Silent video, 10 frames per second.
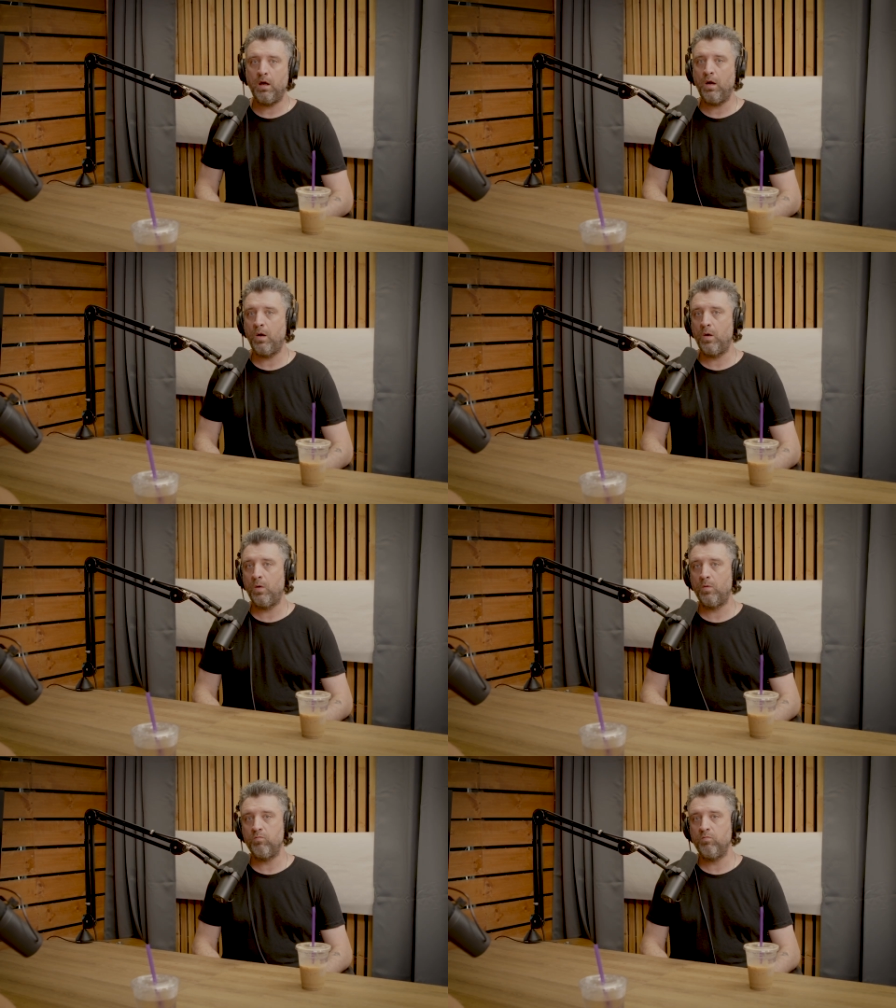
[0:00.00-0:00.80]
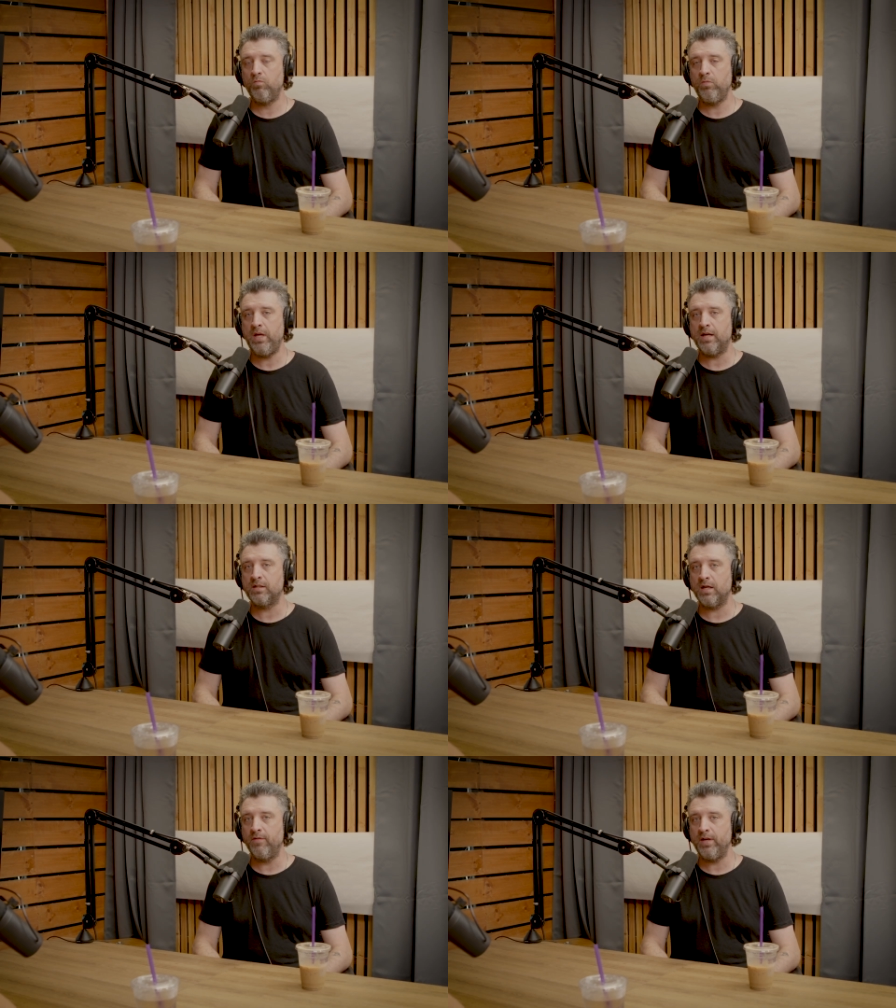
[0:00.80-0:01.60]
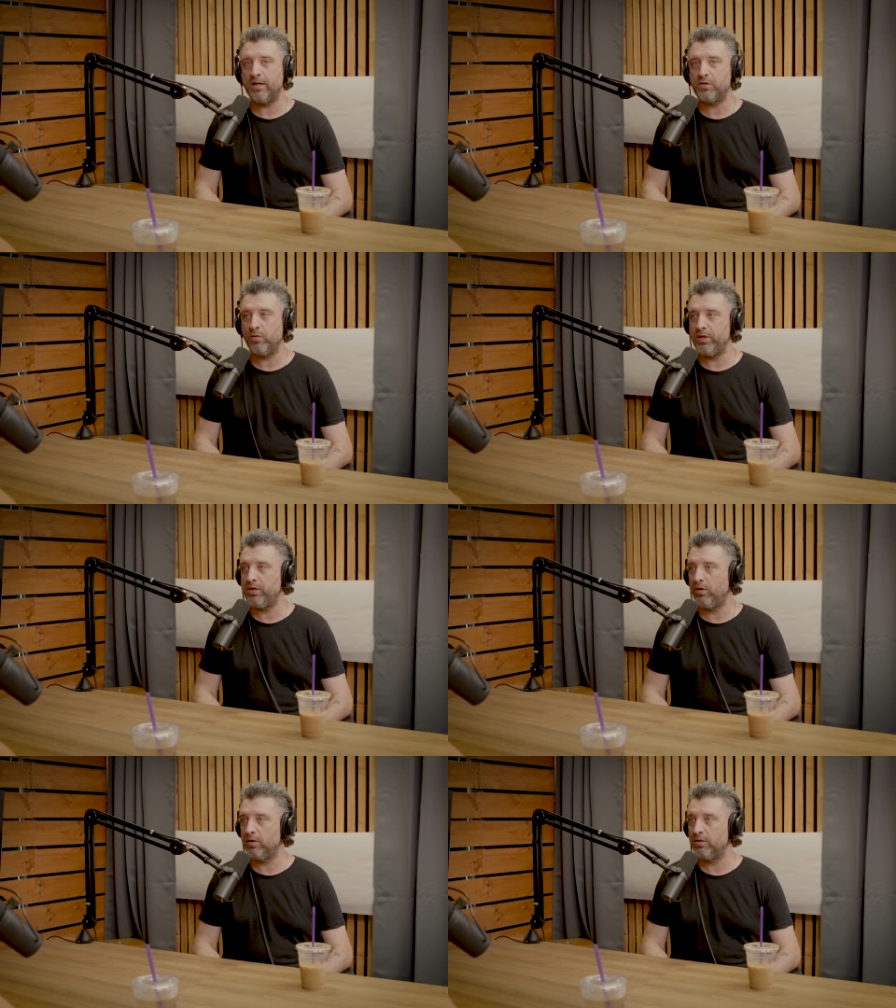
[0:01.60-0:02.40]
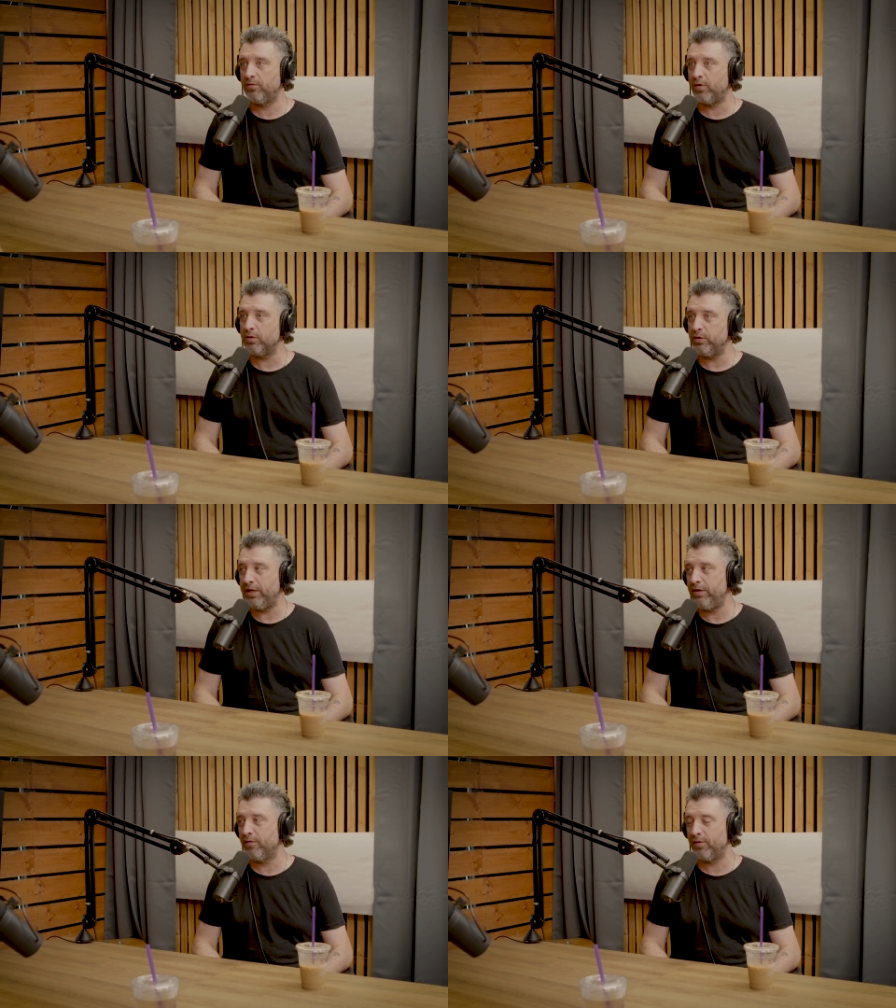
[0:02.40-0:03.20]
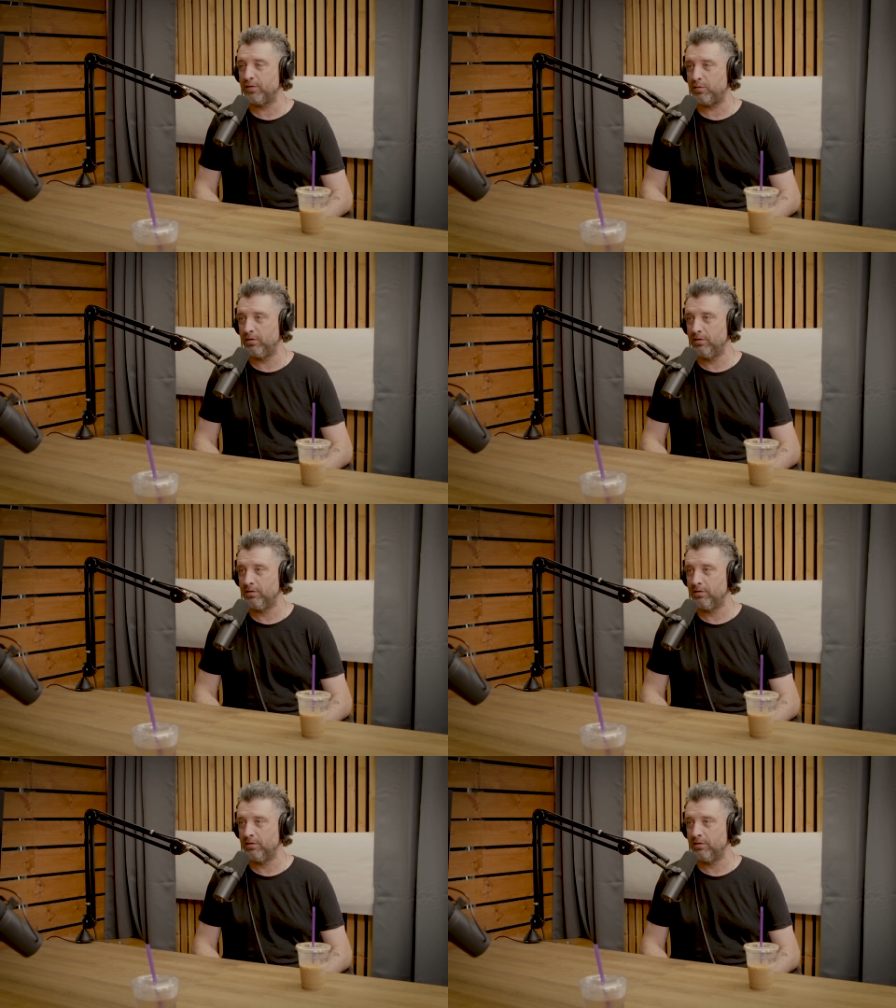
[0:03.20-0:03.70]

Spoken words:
Oh, yeah, it's kind of a catch-22 because you need your first one.